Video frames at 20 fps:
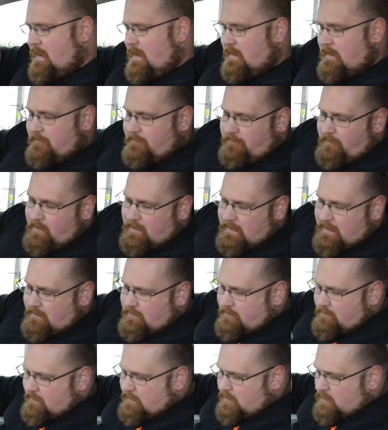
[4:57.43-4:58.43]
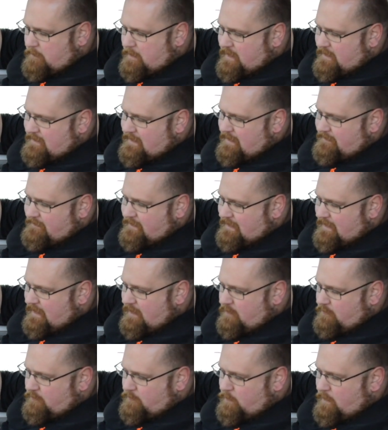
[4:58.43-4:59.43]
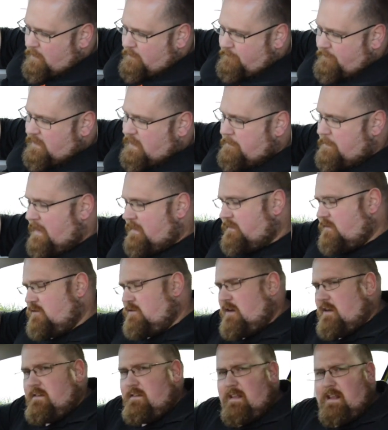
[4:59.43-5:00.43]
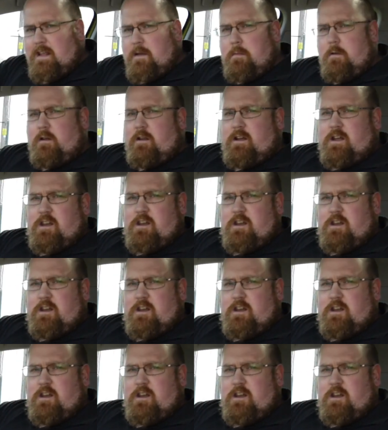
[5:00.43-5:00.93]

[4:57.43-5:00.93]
And then finally, there's a little bit of netting here as well for your passenger, so they could put like a